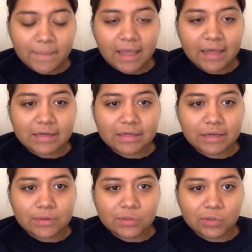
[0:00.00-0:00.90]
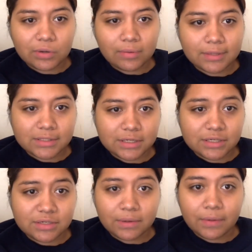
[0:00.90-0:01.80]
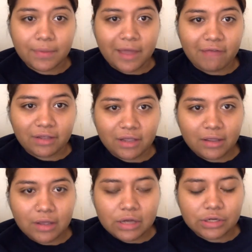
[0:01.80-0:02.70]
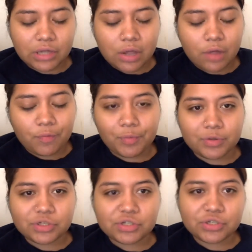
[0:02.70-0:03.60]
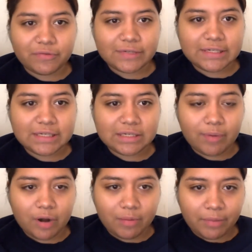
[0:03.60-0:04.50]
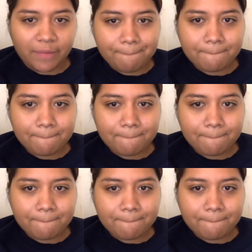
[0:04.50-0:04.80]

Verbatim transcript: and I also was a student health advocate under the Health Promotion Services Department.